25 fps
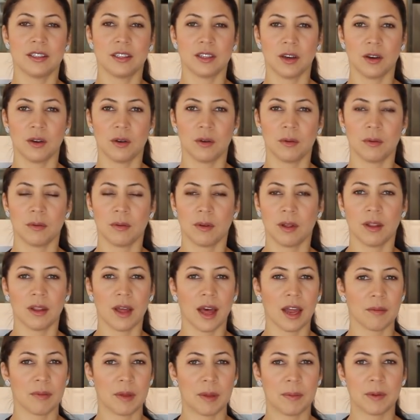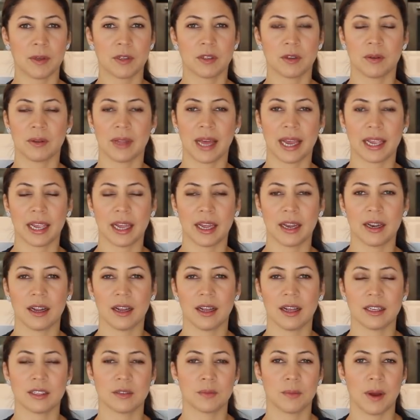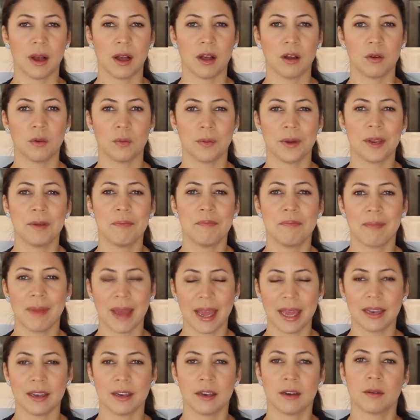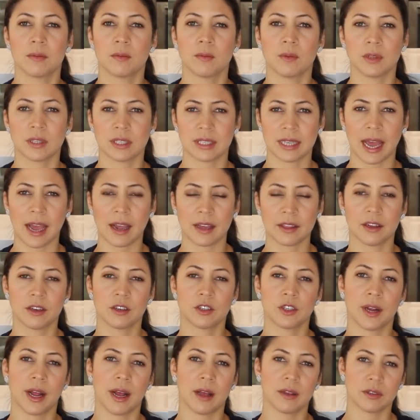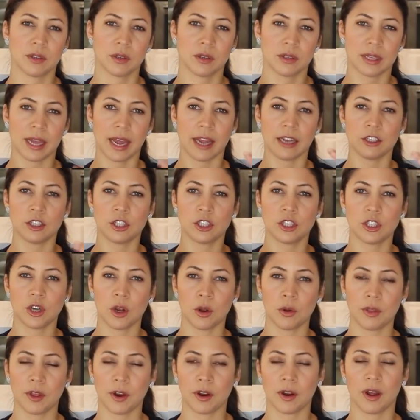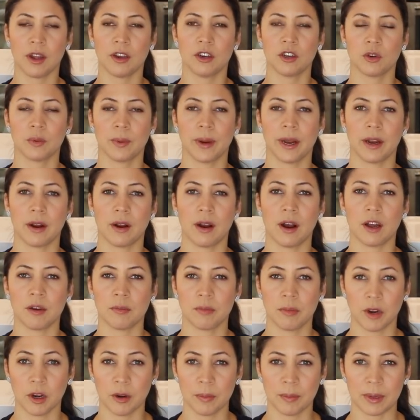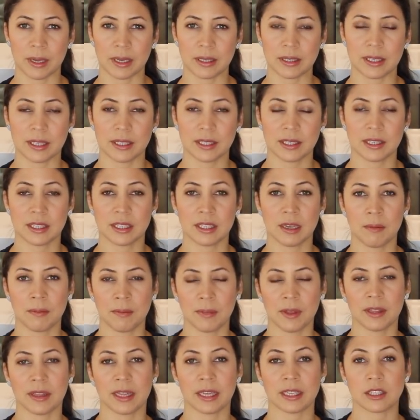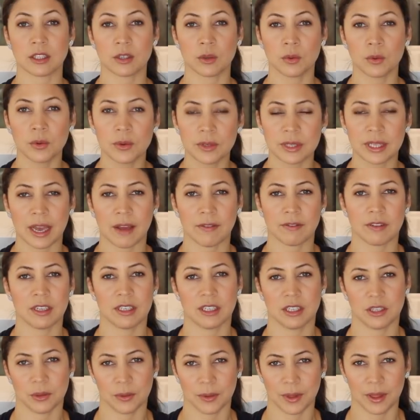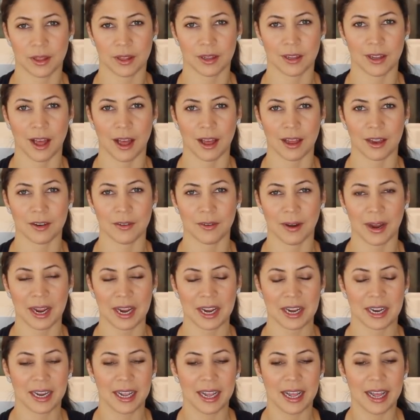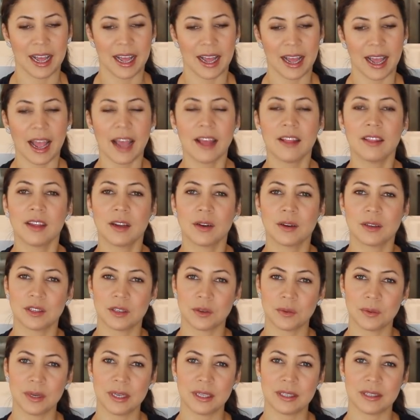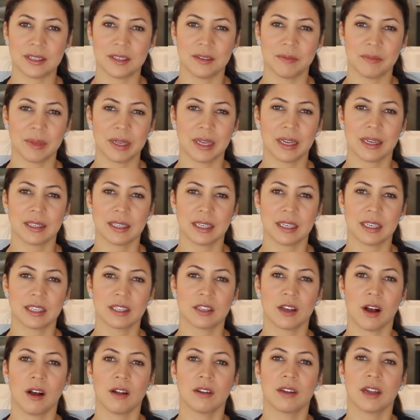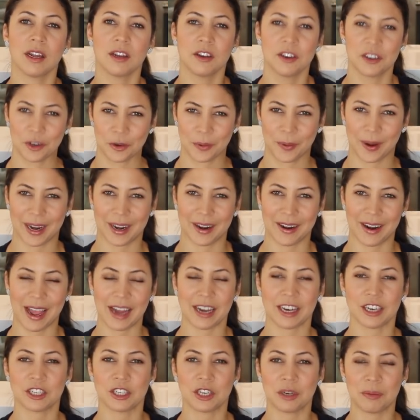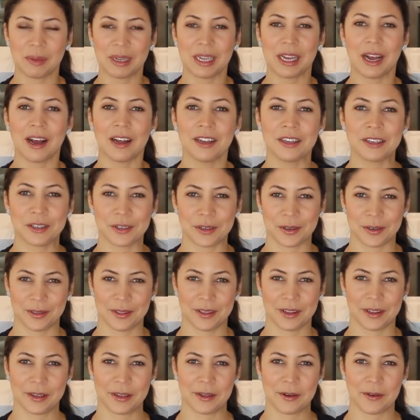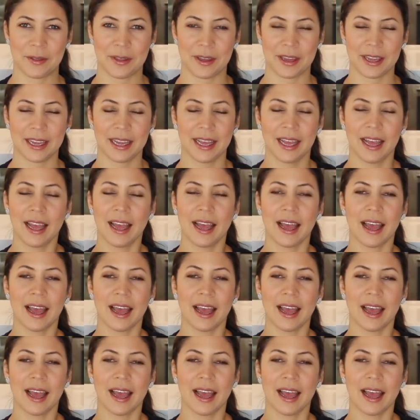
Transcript: So a lot of people don't like it as well when men will sag their trousers and show their underwear on purpose. This is something that schools have to deal with a lot, right? And there's a reason because it is called underwear and it should be under the clothing.